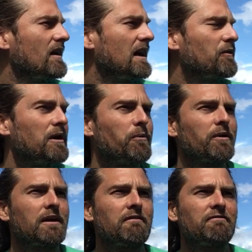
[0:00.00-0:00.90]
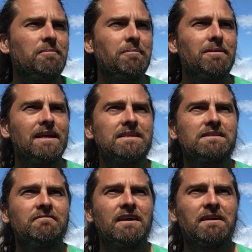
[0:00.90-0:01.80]
How do I work it from a place
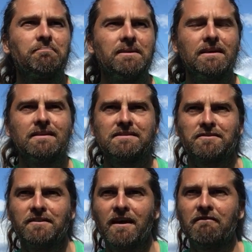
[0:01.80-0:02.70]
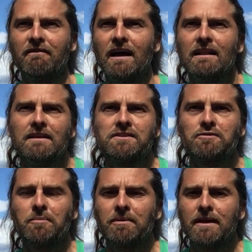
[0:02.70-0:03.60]
of like peace or nonviolence,
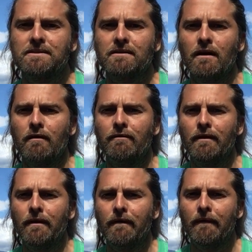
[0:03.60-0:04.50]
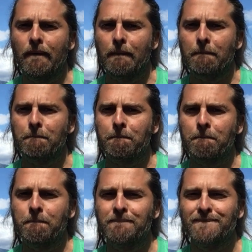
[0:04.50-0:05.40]
or a place of
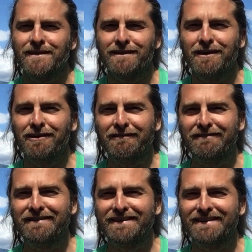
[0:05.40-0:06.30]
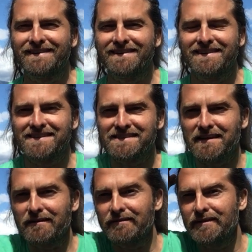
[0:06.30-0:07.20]
love
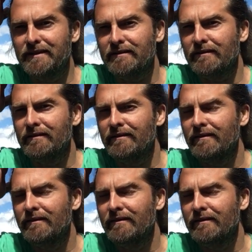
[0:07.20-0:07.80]
instead of fear,